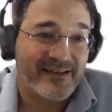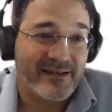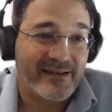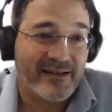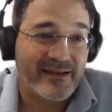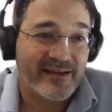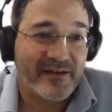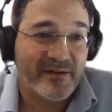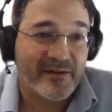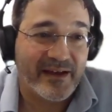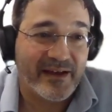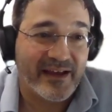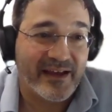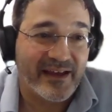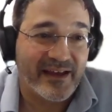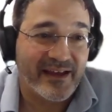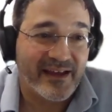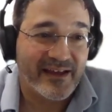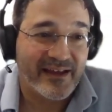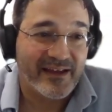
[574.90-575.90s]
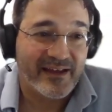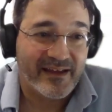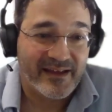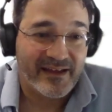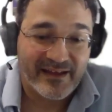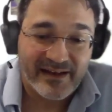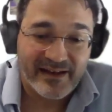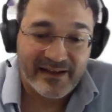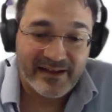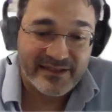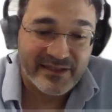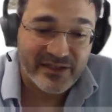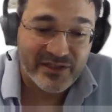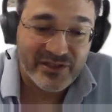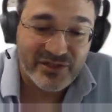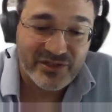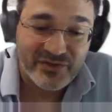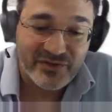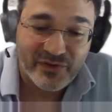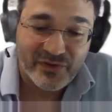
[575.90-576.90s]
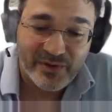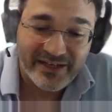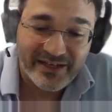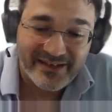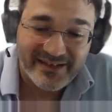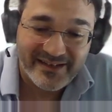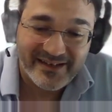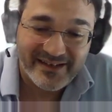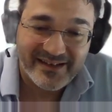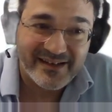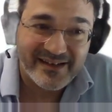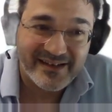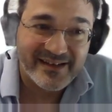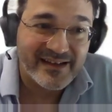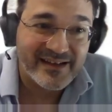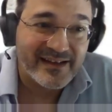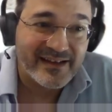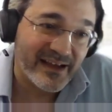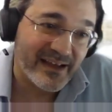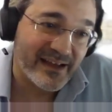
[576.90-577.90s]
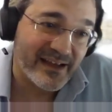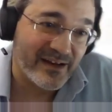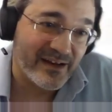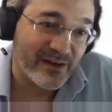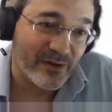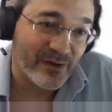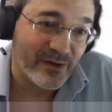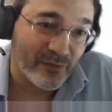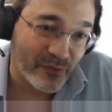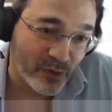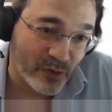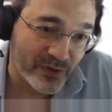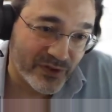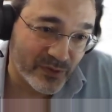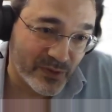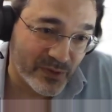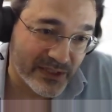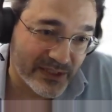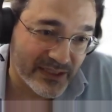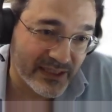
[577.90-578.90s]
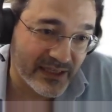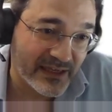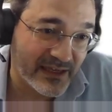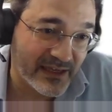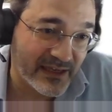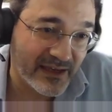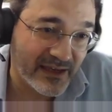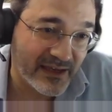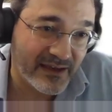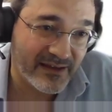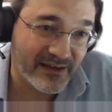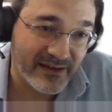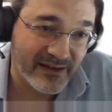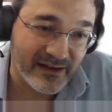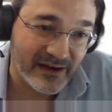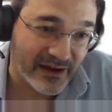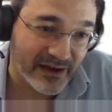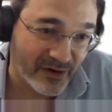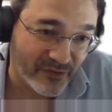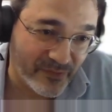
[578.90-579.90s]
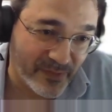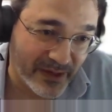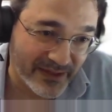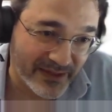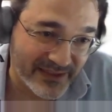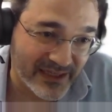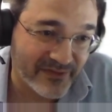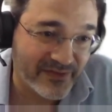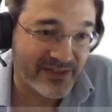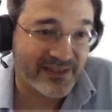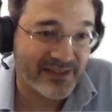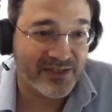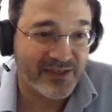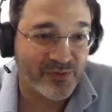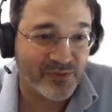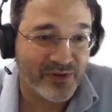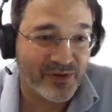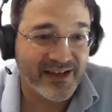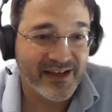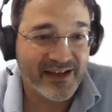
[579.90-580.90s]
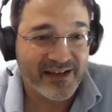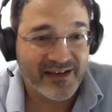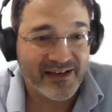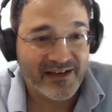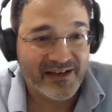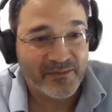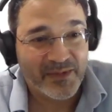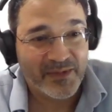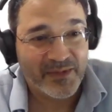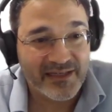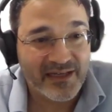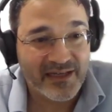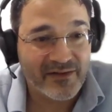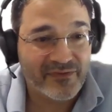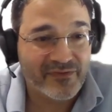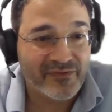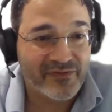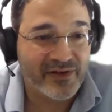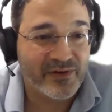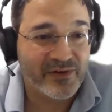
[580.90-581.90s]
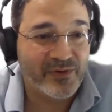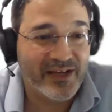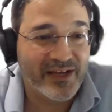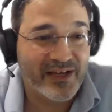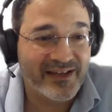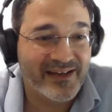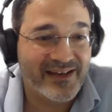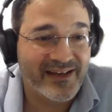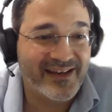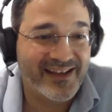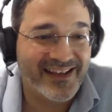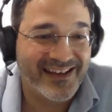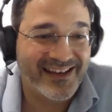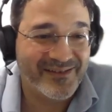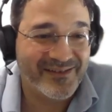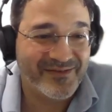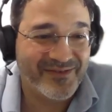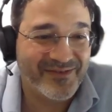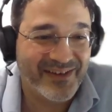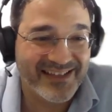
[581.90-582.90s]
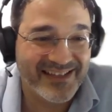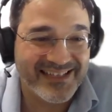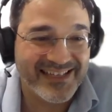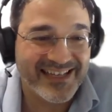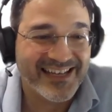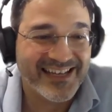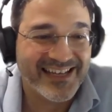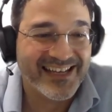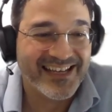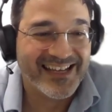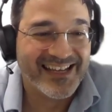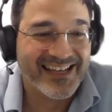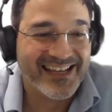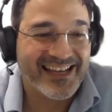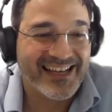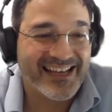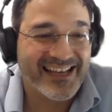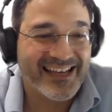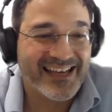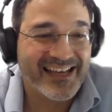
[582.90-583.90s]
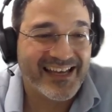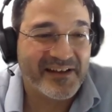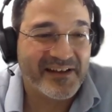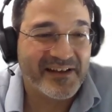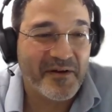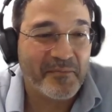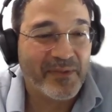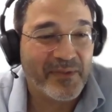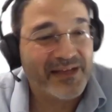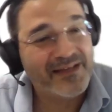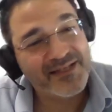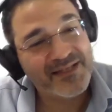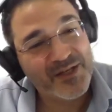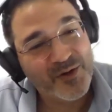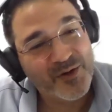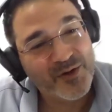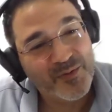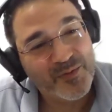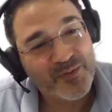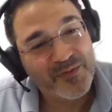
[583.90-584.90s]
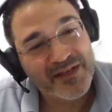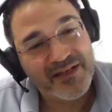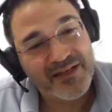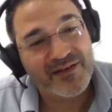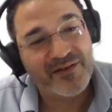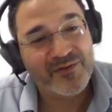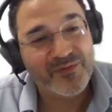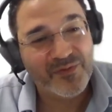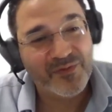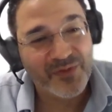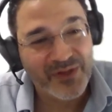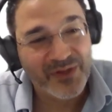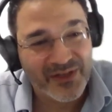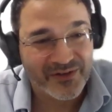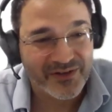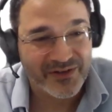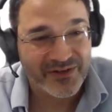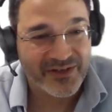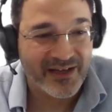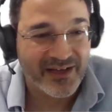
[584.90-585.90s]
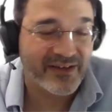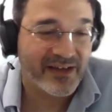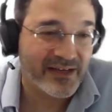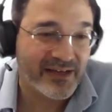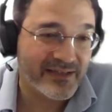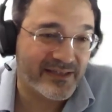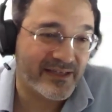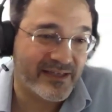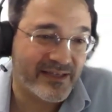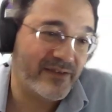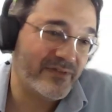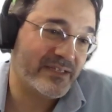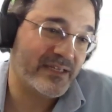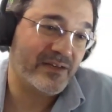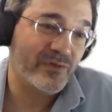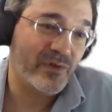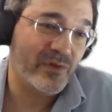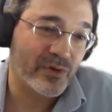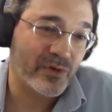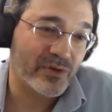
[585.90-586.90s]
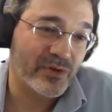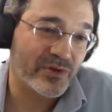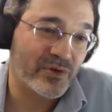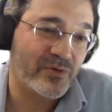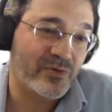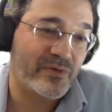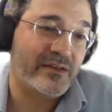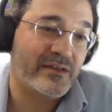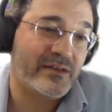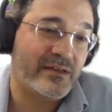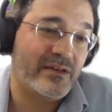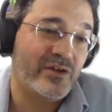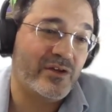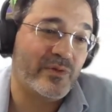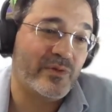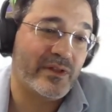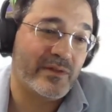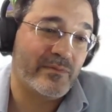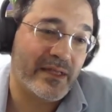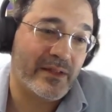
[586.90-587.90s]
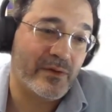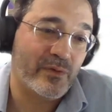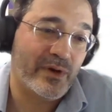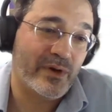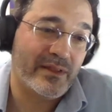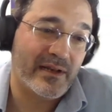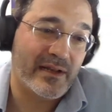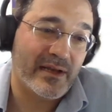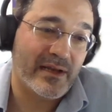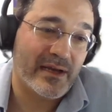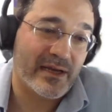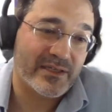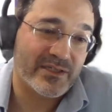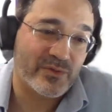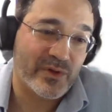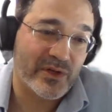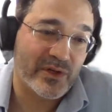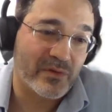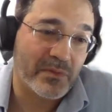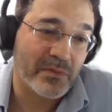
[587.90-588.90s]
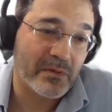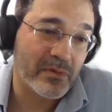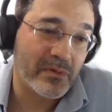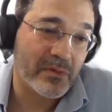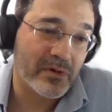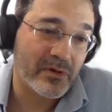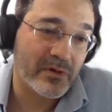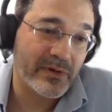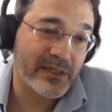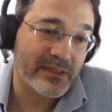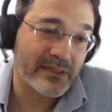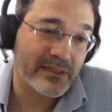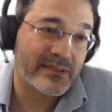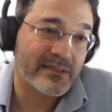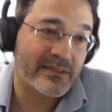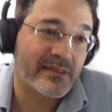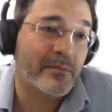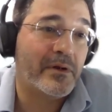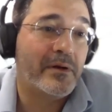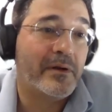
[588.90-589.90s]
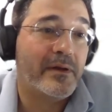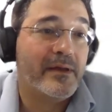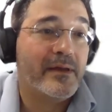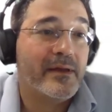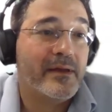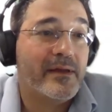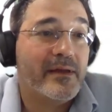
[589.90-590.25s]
Let's search for it. And of course, we see a lot of bank service that Ian and myself created in advance, but assume that we don't have any service and we want to create a new one. By the way, the last one, remember it, it's number